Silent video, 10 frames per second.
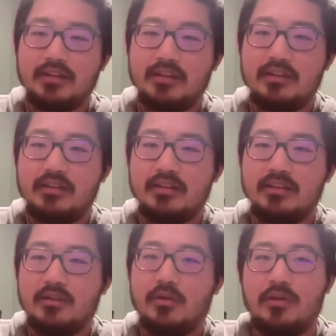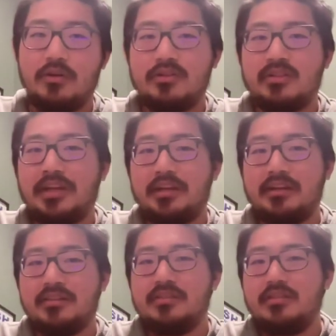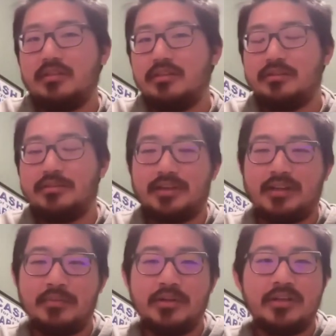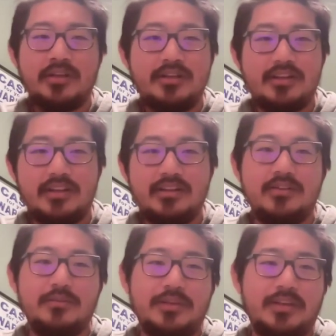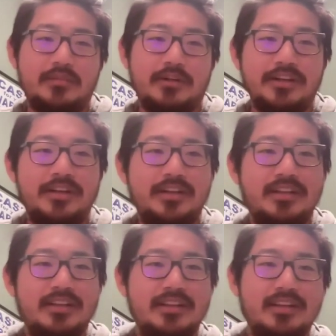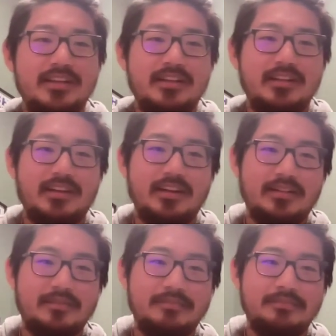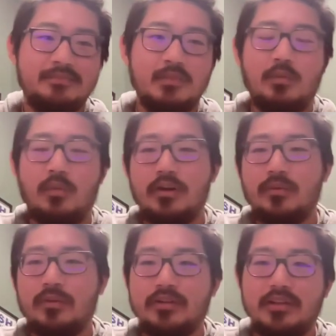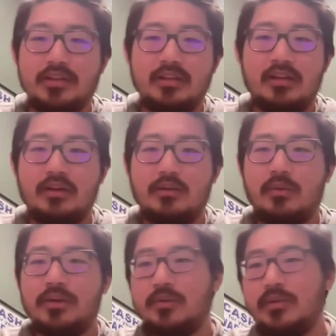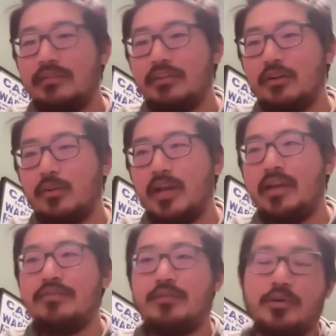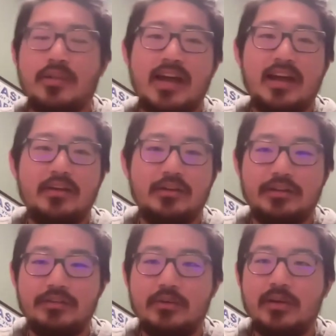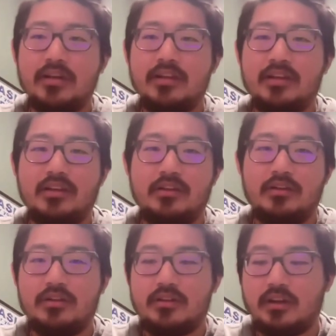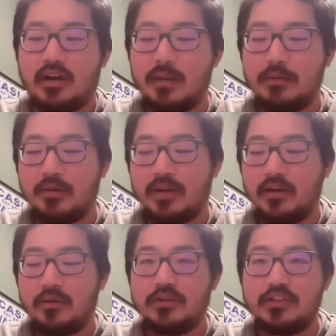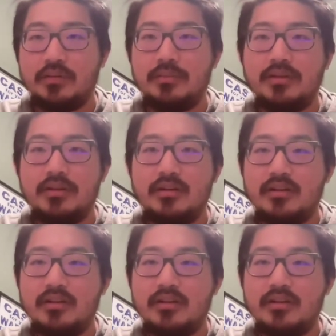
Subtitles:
And, or are you just taking it because there's a big number and we like money? Like, what are you giving away for that? You're giving away like your copyright ownership.